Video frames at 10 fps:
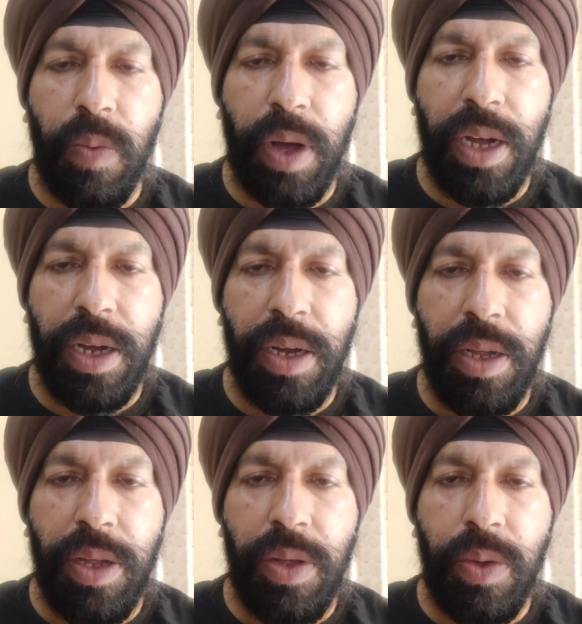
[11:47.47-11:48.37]
One
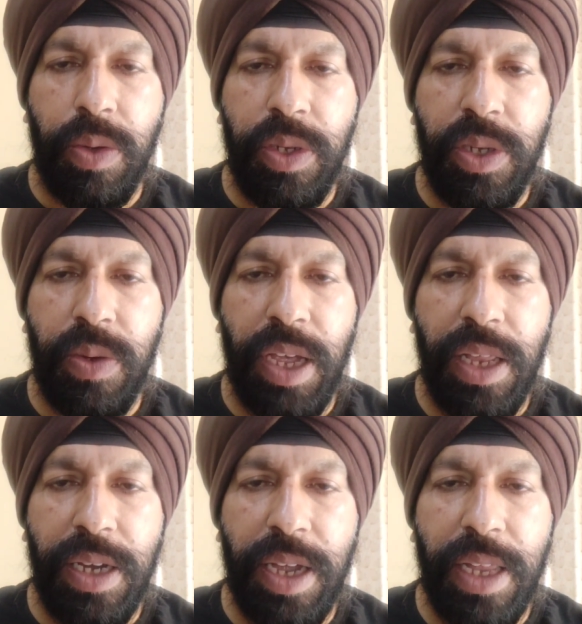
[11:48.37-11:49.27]
who is
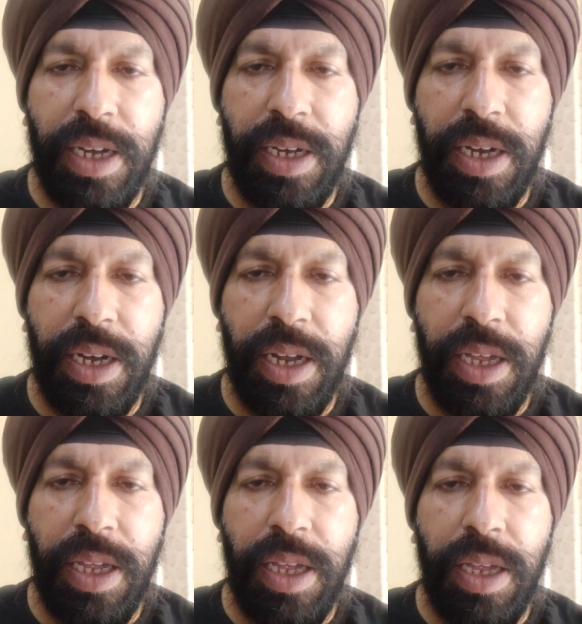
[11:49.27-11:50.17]
really talented.
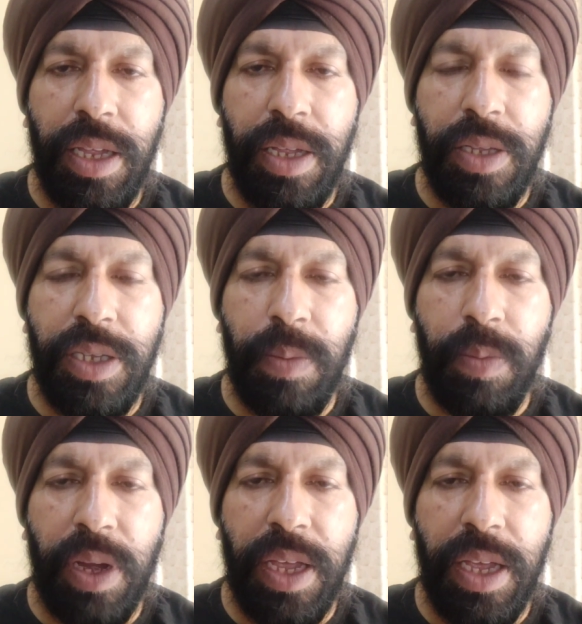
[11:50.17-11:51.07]

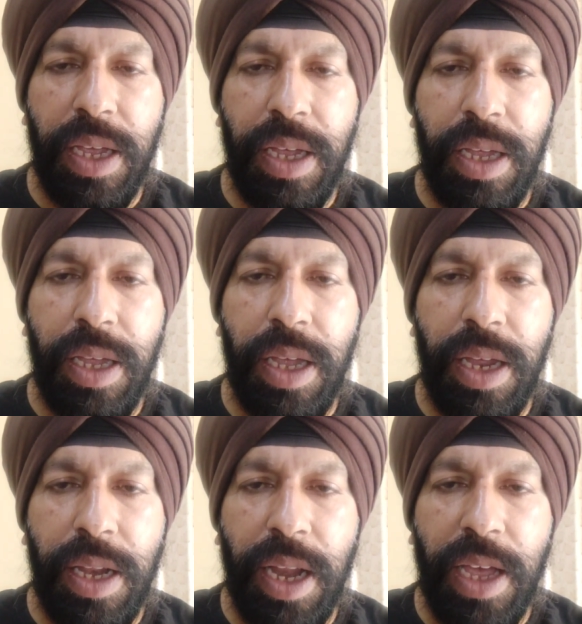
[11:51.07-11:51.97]
Simply
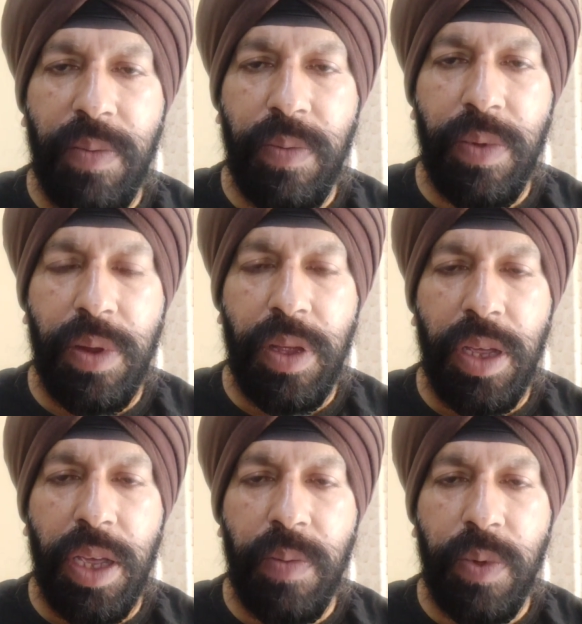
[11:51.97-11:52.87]
in life,
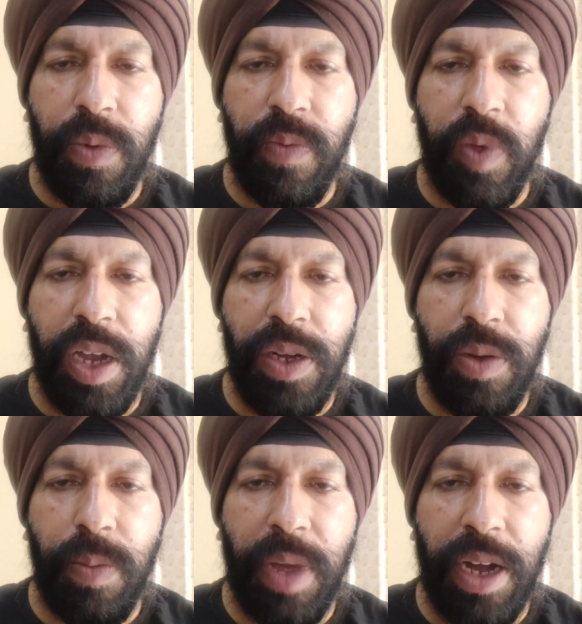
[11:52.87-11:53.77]
if you fail
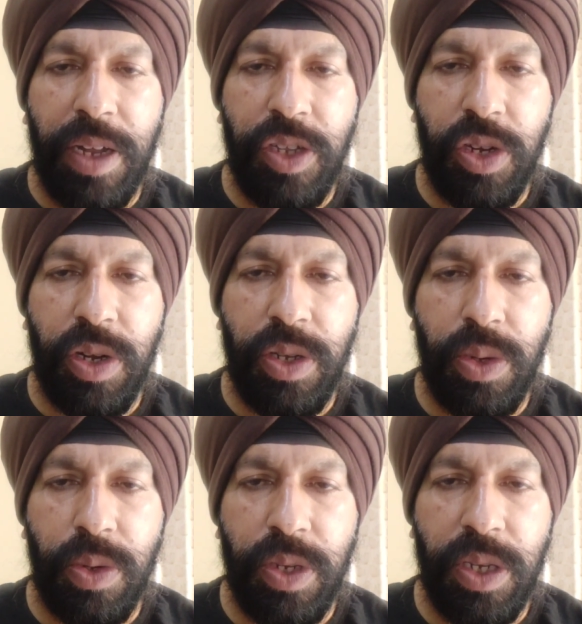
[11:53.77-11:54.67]
to manage your
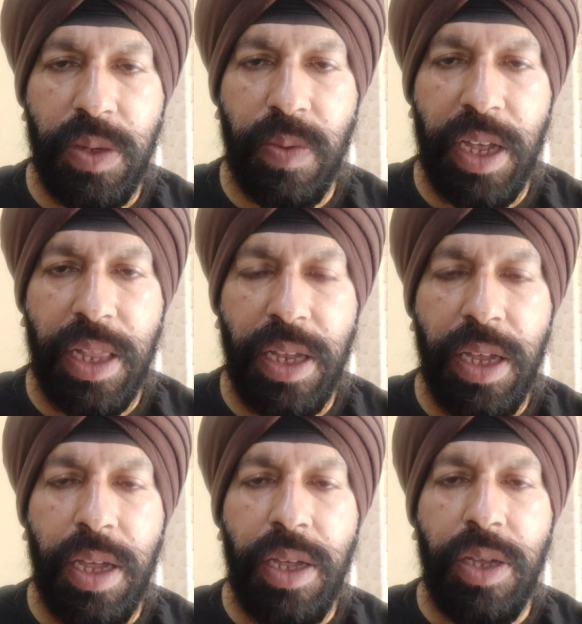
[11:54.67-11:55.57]
resources well,
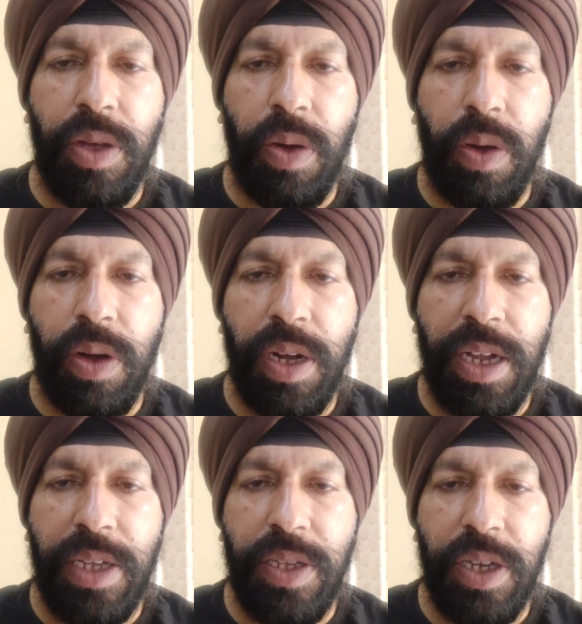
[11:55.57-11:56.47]
your
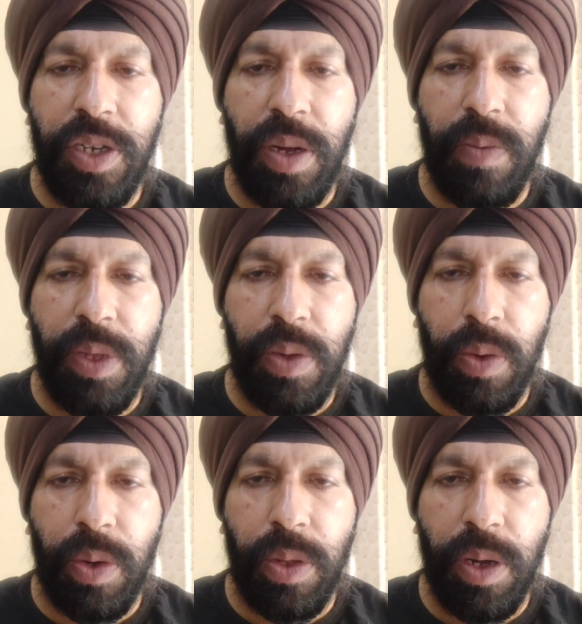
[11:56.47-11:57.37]
organization will
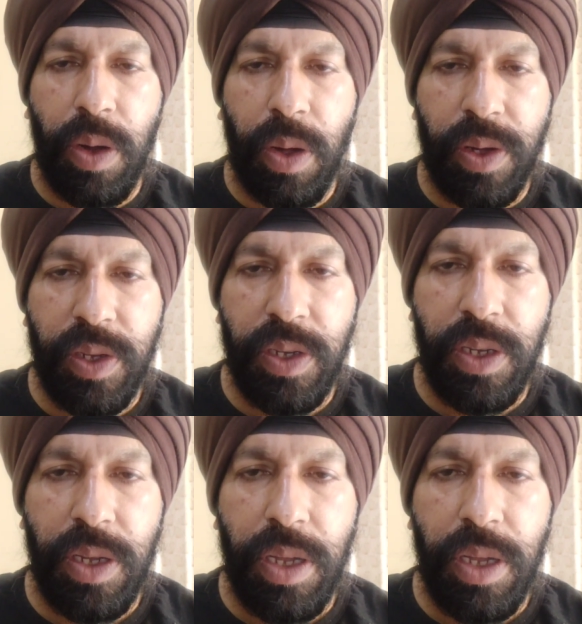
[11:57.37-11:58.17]
go to the dogs.